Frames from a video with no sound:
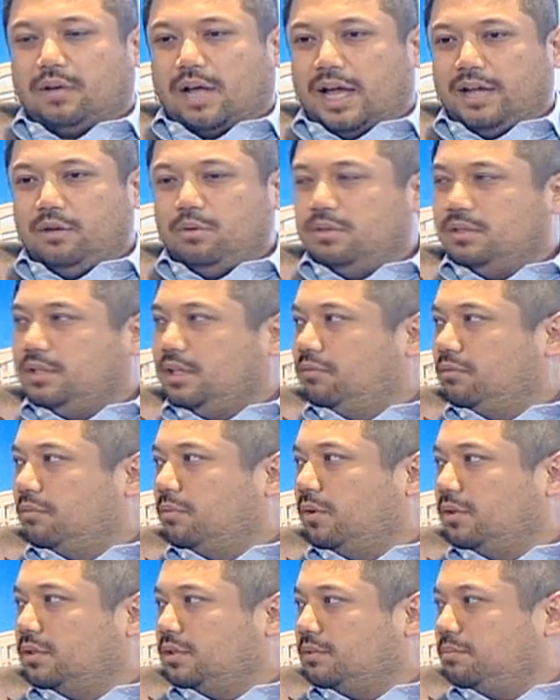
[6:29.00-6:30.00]
I don't see
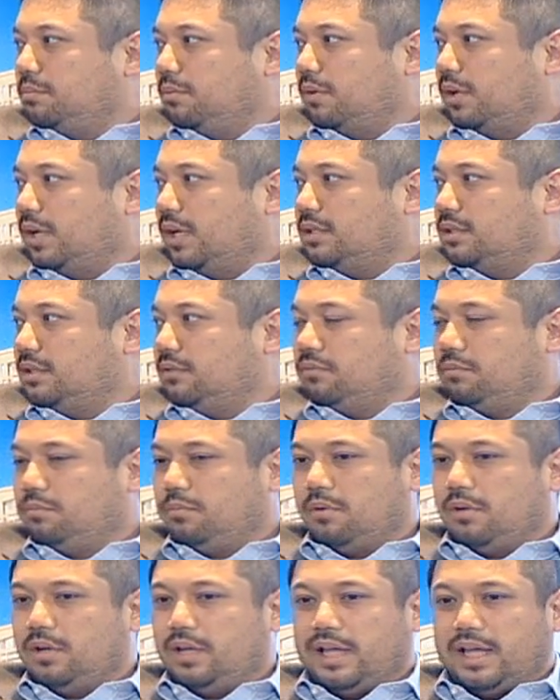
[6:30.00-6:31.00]
football as a sport. I see
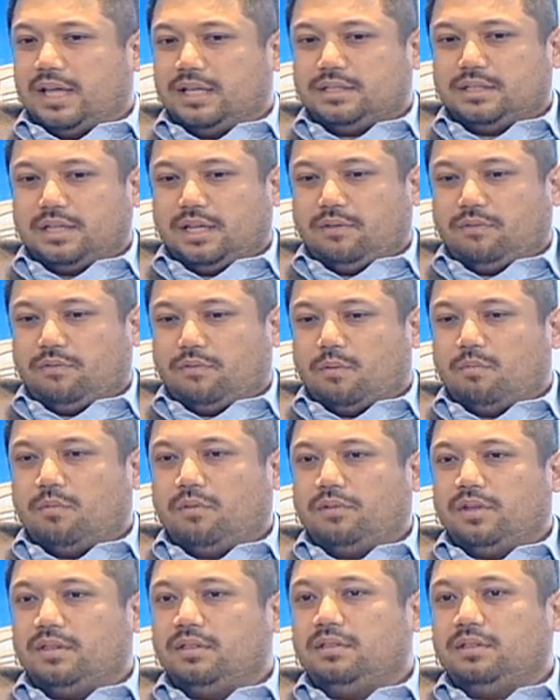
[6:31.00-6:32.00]
football as a form
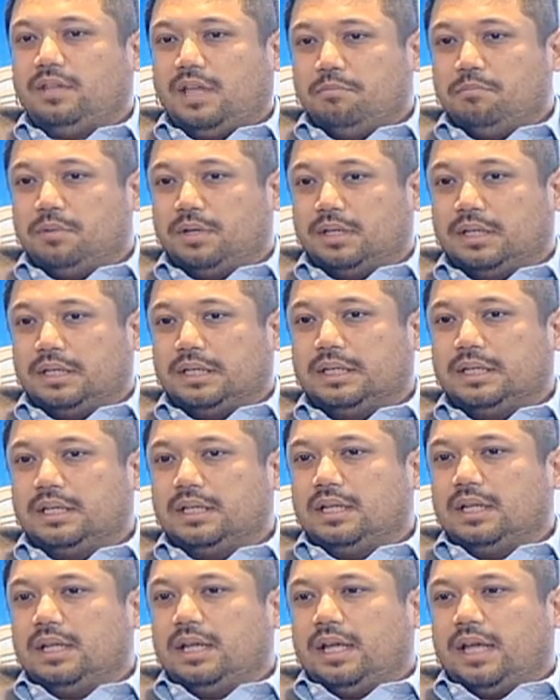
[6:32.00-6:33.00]
of entertainment.
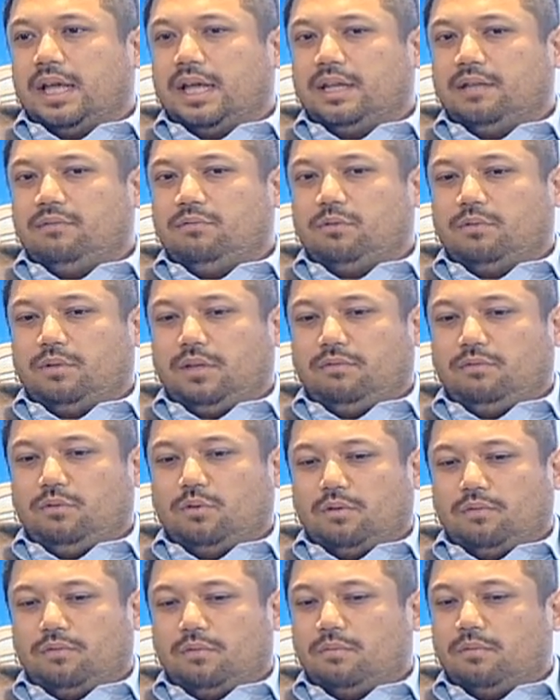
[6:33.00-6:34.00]
And if
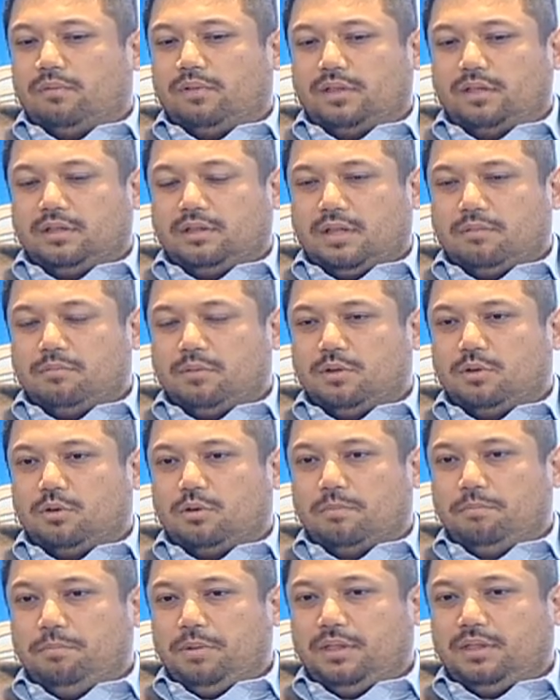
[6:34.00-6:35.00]
you're a form of entertainment, you're
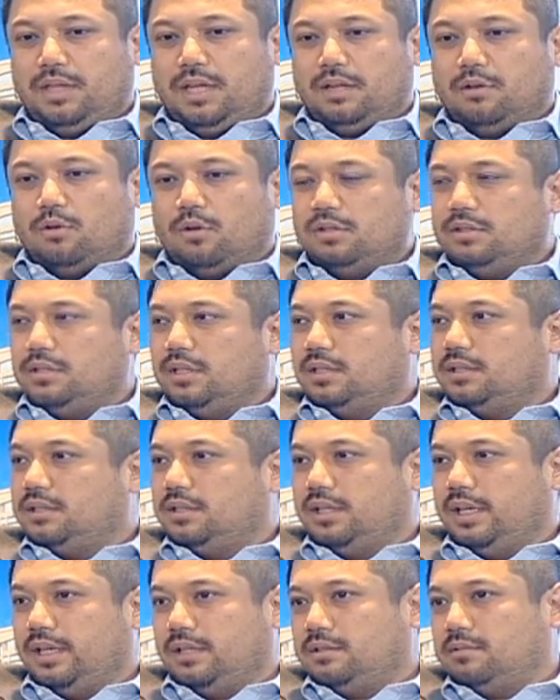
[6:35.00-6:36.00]
competing not just
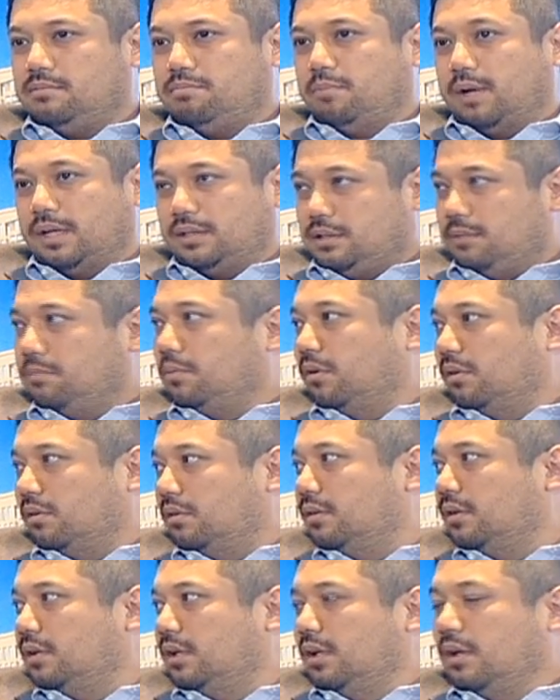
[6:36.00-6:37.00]
against
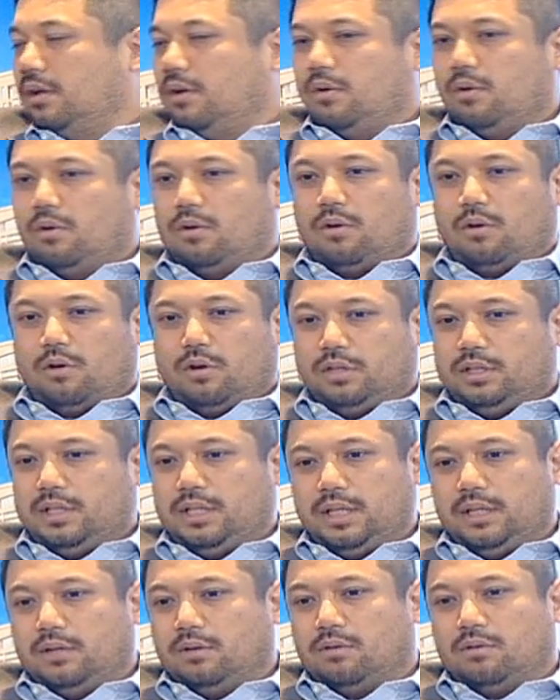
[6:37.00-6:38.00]
basketball or
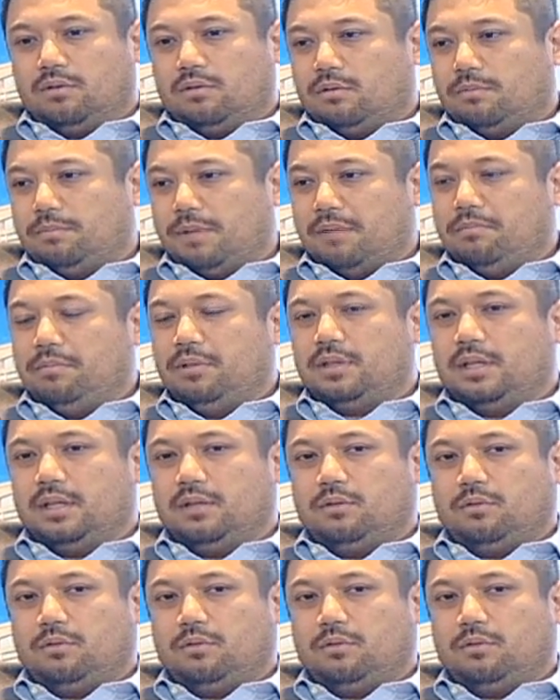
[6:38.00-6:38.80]
hockey or badminton.